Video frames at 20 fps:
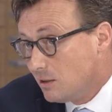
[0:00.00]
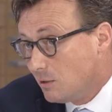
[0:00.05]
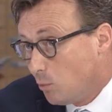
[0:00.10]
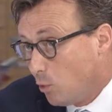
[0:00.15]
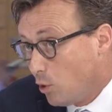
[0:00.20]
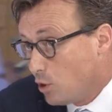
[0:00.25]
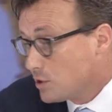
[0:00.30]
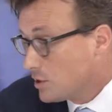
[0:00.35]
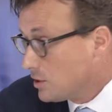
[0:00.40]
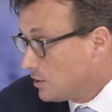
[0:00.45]

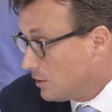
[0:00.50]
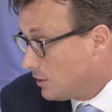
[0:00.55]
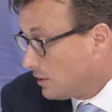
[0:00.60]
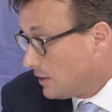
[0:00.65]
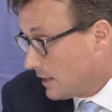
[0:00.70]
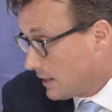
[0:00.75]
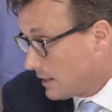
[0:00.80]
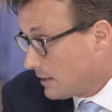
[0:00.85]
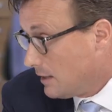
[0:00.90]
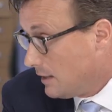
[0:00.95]
water
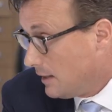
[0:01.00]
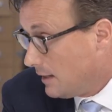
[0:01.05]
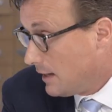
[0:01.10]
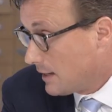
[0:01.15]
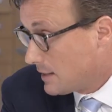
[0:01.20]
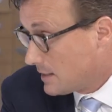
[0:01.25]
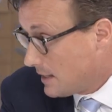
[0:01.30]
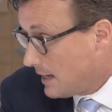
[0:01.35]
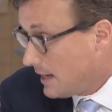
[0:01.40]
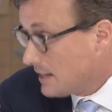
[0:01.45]
uh,
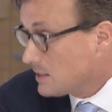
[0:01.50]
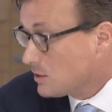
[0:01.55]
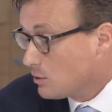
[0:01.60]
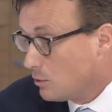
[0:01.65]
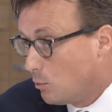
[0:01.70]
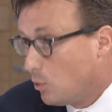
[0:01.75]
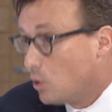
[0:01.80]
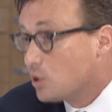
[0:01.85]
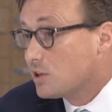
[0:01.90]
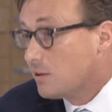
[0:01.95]
access or
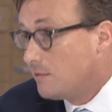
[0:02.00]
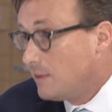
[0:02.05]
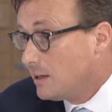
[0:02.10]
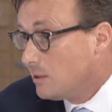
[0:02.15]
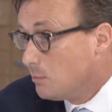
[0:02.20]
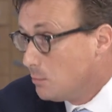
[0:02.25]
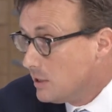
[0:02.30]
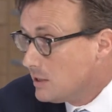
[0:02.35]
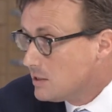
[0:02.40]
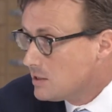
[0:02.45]
water
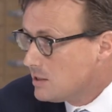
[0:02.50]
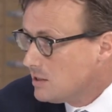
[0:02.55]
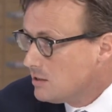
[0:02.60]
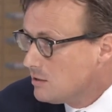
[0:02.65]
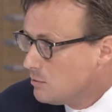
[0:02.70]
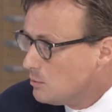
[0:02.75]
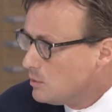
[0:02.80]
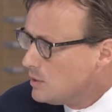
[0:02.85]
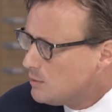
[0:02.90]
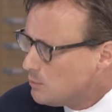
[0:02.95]
availability.
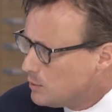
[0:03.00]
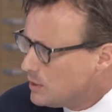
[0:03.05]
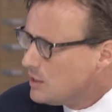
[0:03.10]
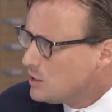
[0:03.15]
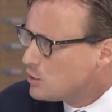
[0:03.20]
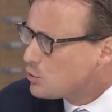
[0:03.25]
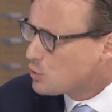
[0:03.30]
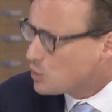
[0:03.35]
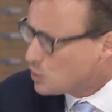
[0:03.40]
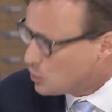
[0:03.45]
We need, we
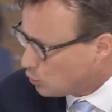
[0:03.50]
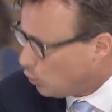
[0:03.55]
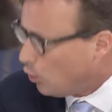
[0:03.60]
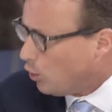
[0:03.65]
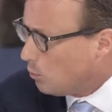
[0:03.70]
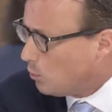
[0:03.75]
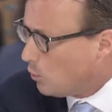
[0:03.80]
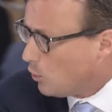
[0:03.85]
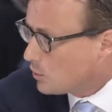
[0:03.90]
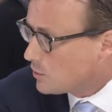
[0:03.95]
need to
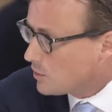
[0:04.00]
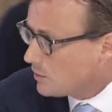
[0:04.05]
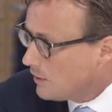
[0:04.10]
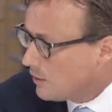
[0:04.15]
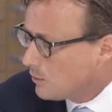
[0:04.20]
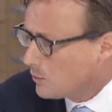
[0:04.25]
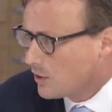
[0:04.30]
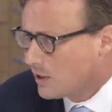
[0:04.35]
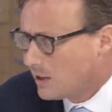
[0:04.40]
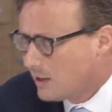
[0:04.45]
store water.
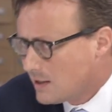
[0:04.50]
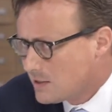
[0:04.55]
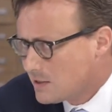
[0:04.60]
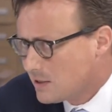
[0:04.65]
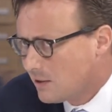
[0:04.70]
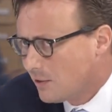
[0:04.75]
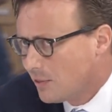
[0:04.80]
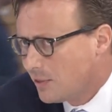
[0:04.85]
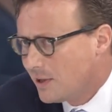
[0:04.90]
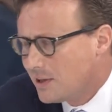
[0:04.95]
Now, the
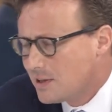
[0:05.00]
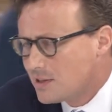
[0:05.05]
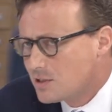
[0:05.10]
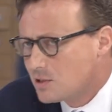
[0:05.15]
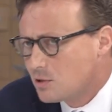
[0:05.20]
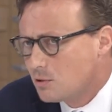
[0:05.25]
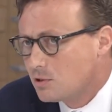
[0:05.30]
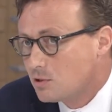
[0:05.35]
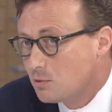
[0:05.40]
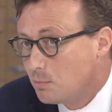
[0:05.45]
classical thing is
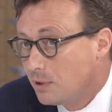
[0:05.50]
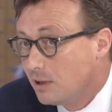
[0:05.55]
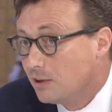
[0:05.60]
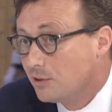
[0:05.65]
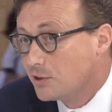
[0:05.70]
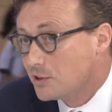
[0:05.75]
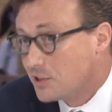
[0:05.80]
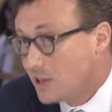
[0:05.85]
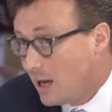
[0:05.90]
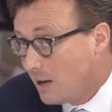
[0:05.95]
to, to
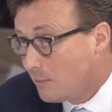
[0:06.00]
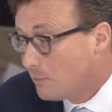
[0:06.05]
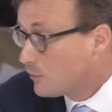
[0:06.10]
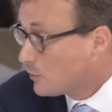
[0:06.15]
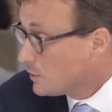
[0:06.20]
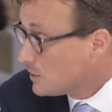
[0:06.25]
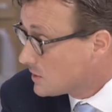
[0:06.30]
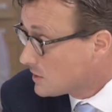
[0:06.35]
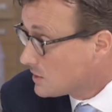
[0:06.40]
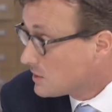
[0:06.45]
build a dam, for
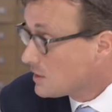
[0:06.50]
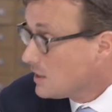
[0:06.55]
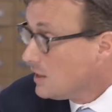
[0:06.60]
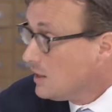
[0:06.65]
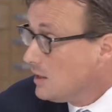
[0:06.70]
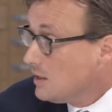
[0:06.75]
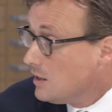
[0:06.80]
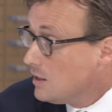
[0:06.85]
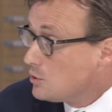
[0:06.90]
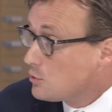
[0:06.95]
instance,
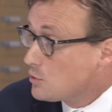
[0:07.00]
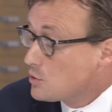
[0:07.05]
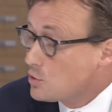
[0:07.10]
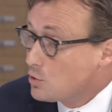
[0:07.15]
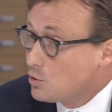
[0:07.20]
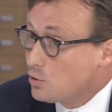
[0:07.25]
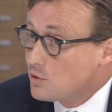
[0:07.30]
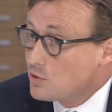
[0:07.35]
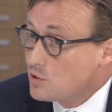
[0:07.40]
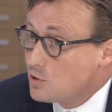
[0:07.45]
and to
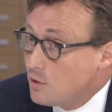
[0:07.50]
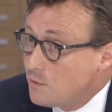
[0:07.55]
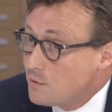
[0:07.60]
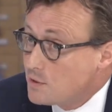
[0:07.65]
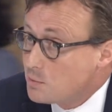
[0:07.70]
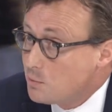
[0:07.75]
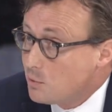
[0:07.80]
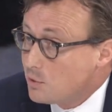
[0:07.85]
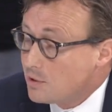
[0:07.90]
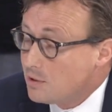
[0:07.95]
store
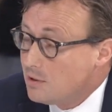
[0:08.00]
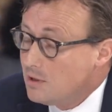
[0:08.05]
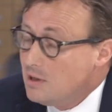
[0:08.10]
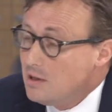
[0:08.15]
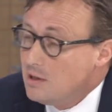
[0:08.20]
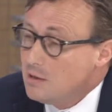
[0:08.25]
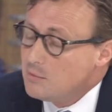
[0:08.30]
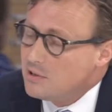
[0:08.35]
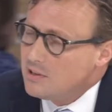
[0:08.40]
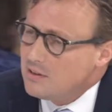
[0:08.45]
surface water.
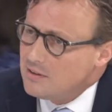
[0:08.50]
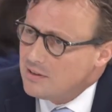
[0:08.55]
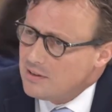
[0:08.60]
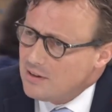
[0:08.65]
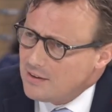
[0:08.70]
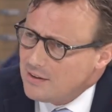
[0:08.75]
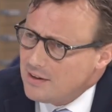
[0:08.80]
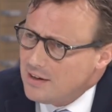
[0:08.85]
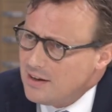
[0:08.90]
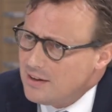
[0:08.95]
But on the
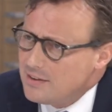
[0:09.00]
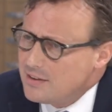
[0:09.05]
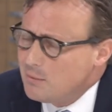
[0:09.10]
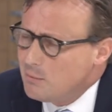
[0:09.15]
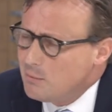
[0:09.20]
other hand, there